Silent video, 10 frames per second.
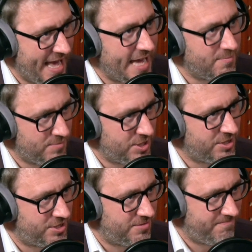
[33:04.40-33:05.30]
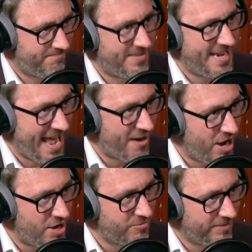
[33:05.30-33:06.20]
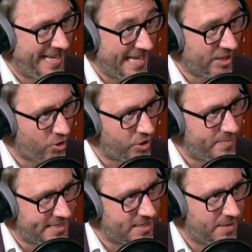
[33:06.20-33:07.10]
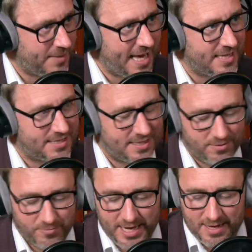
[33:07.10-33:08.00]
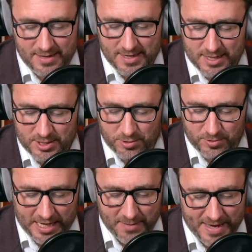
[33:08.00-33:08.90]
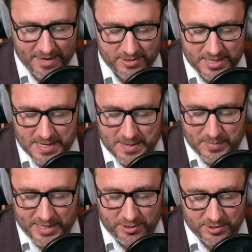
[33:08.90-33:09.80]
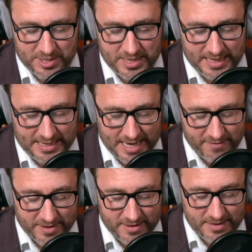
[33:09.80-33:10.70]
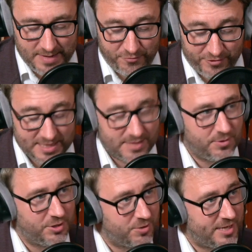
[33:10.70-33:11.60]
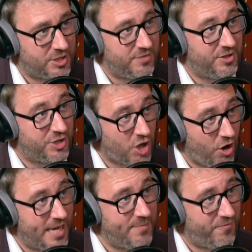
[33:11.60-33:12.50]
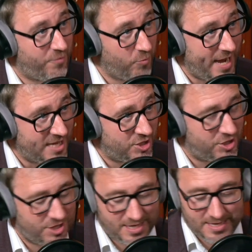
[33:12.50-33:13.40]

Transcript: aimed at the narrow gig economy type case that we're talking about, but it could certainly cover, in principle, the question of the time for which